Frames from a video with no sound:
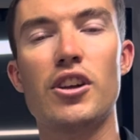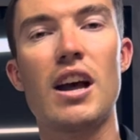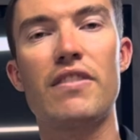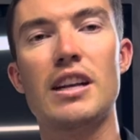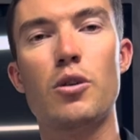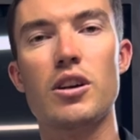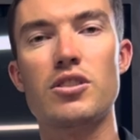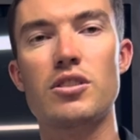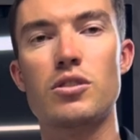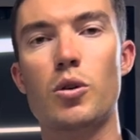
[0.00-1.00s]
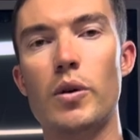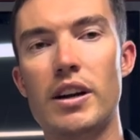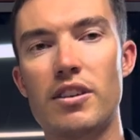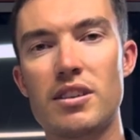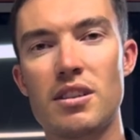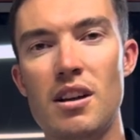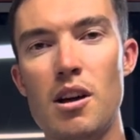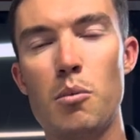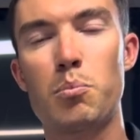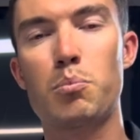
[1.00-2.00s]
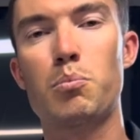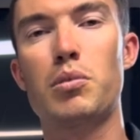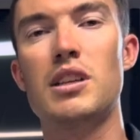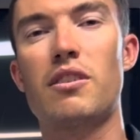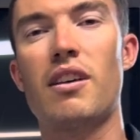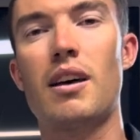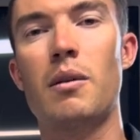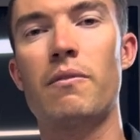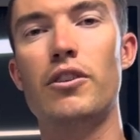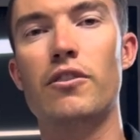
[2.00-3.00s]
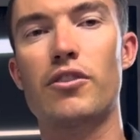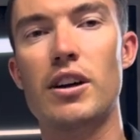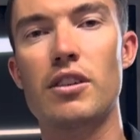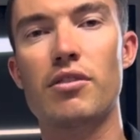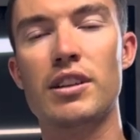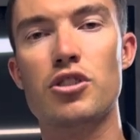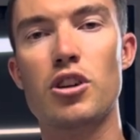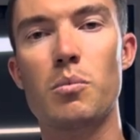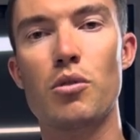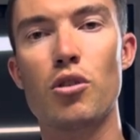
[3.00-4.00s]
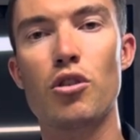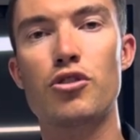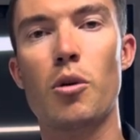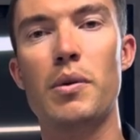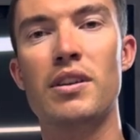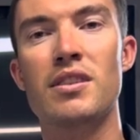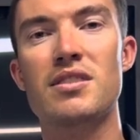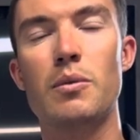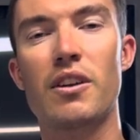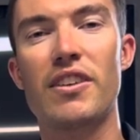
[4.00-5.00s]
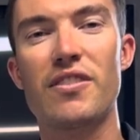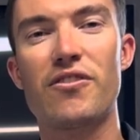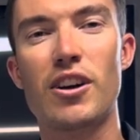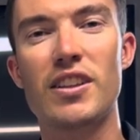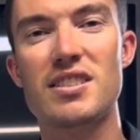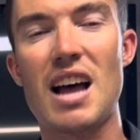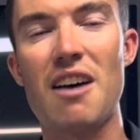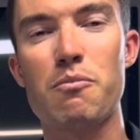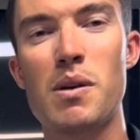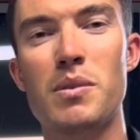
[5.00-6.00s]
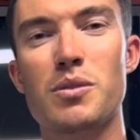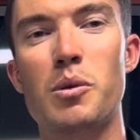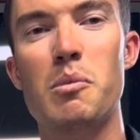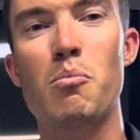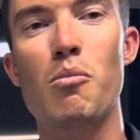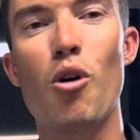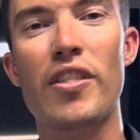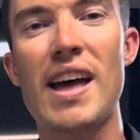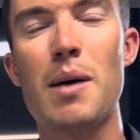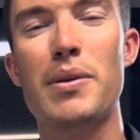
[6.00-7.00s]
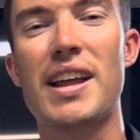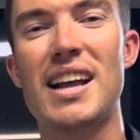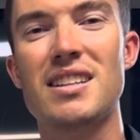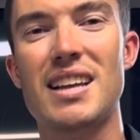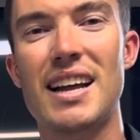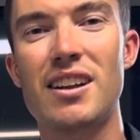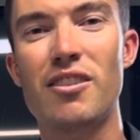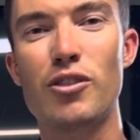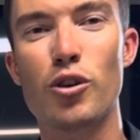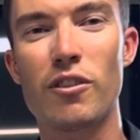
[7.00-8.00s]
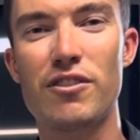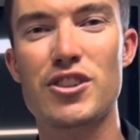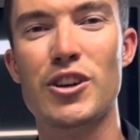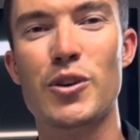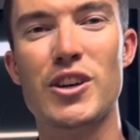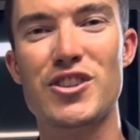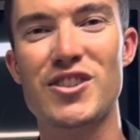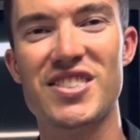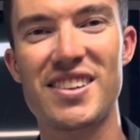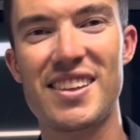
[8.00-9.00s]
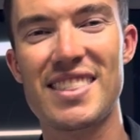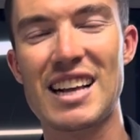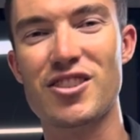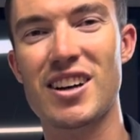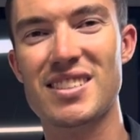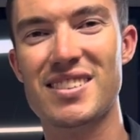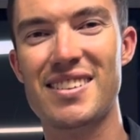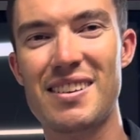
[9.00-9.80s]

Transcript: have any questions or queries, please feel free to ring the shop or drop in and see one of our friendly staff members, and we'll be more than happy to answer any of your fishing questions. Thanks, guys.